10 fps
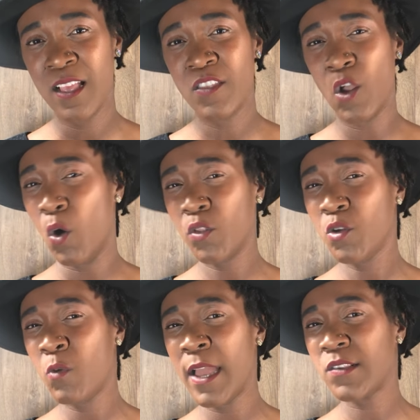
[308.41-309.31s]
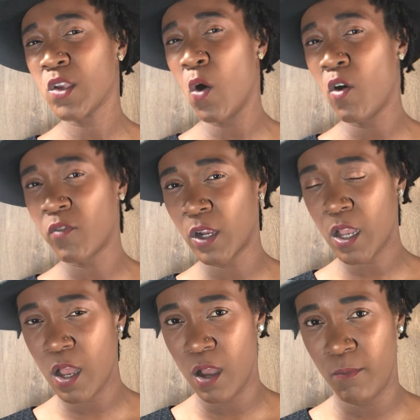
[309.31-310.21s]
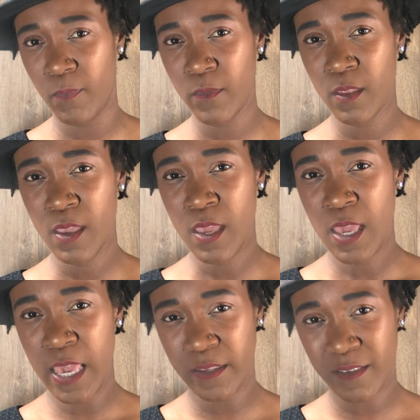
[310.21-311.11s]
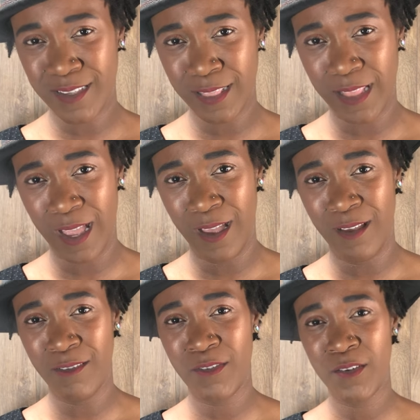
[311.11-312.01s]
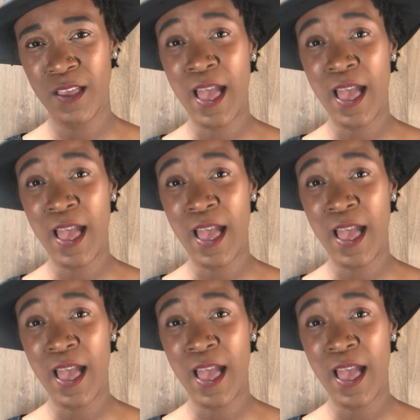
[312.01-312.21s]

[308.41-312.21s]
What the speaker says: The only way to overcome is to love.